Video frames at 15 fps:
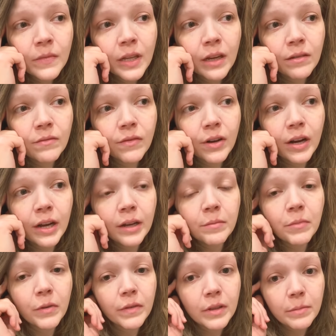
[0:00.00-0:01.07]
And for
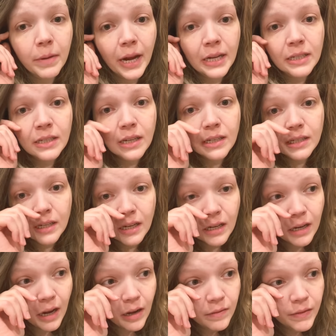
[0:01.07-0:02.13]
him over the past 16
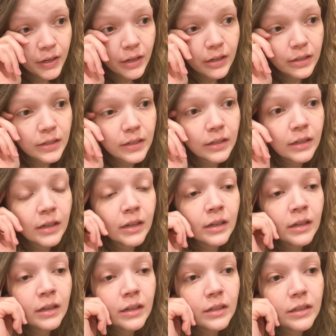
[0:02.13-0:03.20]
and a half years
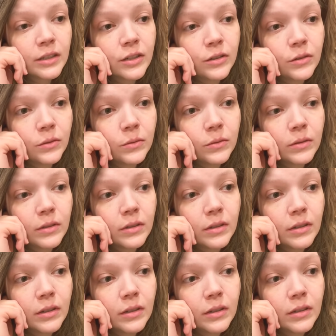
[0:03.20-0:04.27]
to
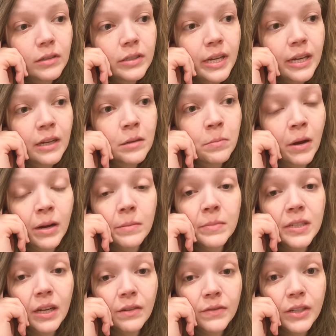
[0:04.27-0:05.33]
take it upon
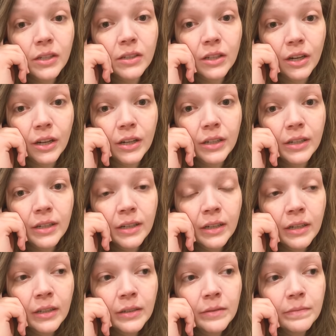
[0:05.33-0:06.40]
himself to learn
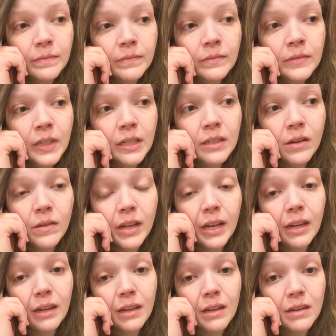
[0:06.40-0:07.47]
so that
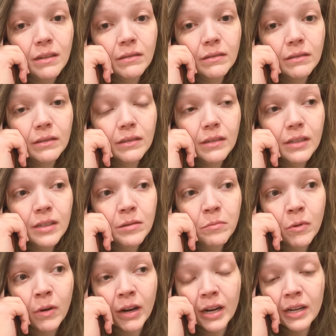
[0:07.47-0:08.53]
he can
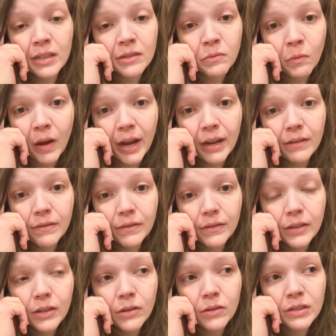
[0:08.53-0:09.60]
support his wife
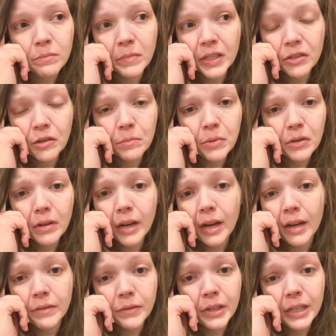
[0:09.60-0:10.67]
who's miserable
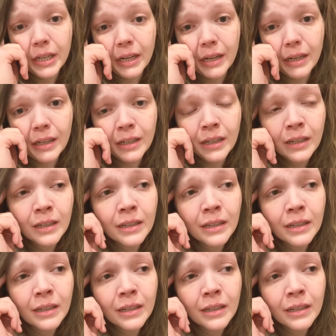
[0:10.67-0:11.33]
every day.